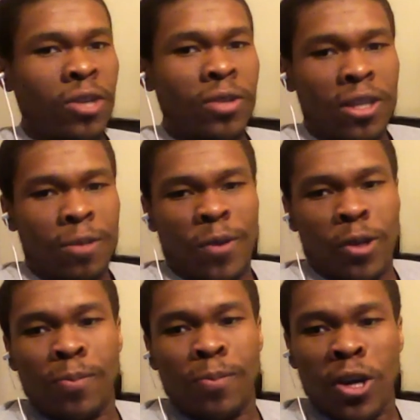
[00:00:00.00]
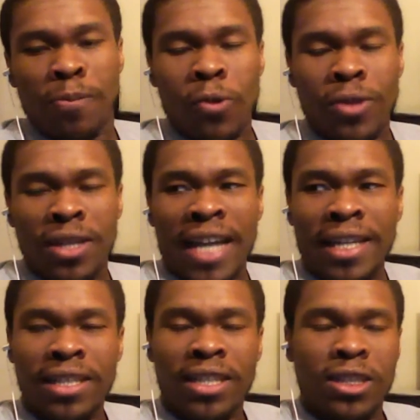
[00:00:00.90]
don't start exposing the
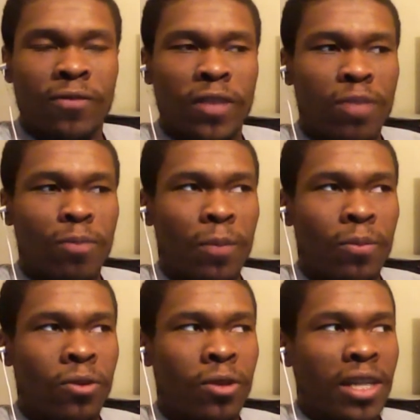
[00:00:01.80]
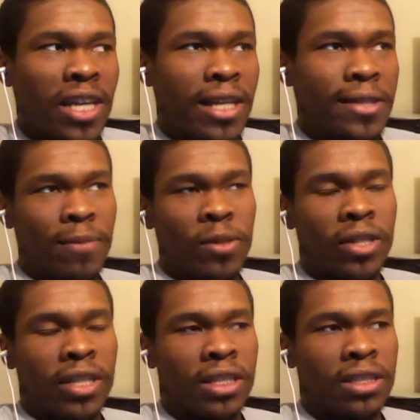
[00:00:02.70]
identities of these people in these
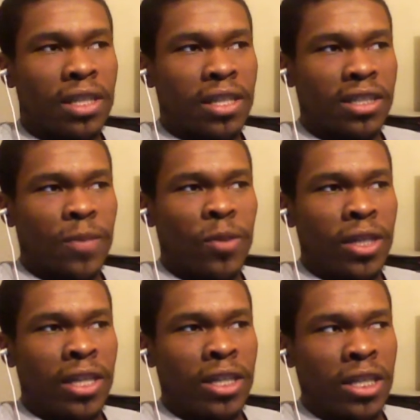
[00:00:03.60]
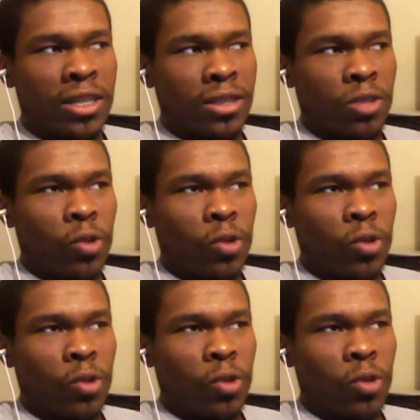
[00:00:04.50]
communities, because the community in question
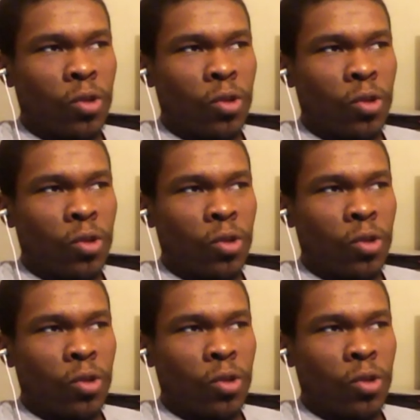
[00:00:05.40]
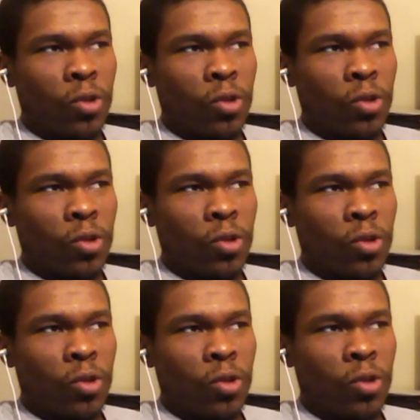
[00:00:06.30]
was r/the Donald,
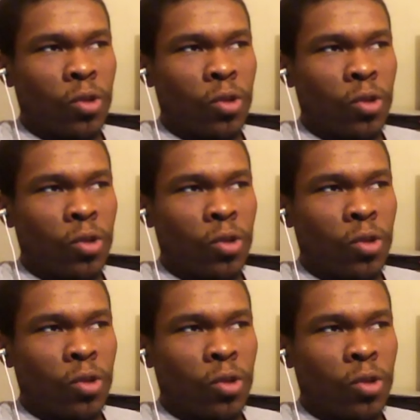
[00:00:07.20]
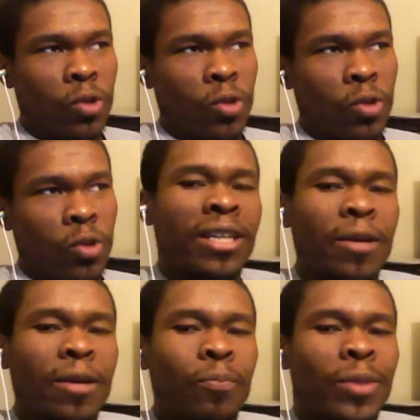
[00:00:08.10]
but they're not.
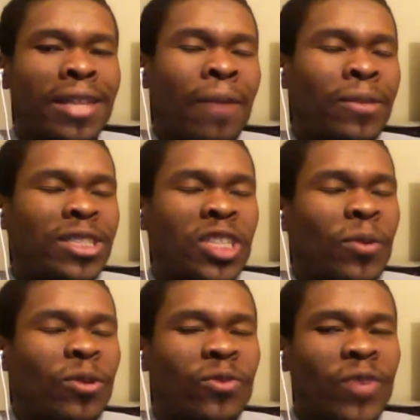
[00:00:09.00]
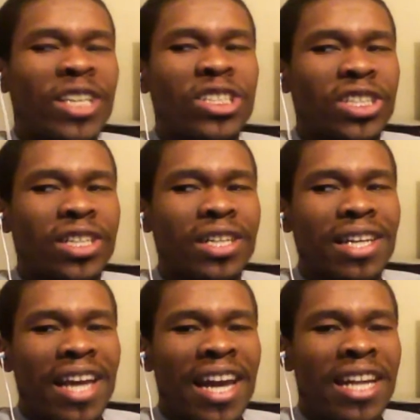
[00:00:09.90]
But that wasn't the motivation,
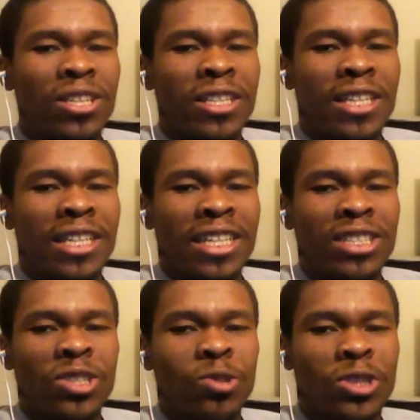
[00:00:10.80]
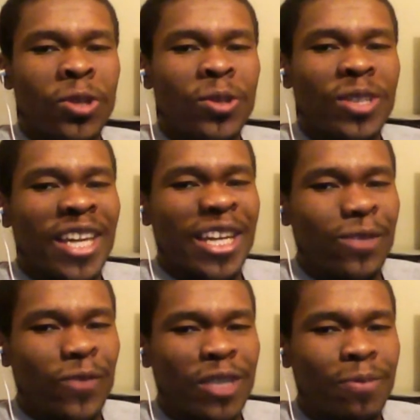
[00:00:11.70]
you certainly can't
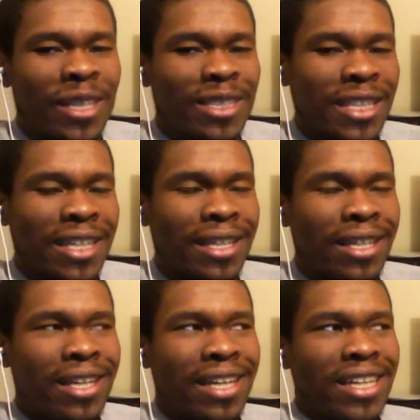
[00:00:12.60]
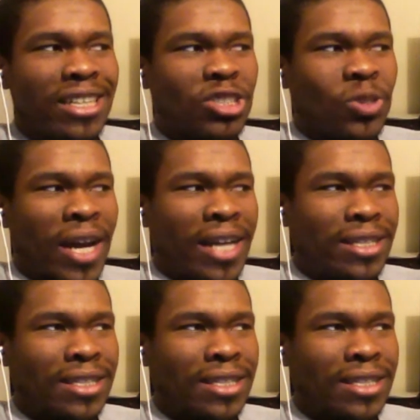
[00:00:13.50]
convince me that CNN is trying to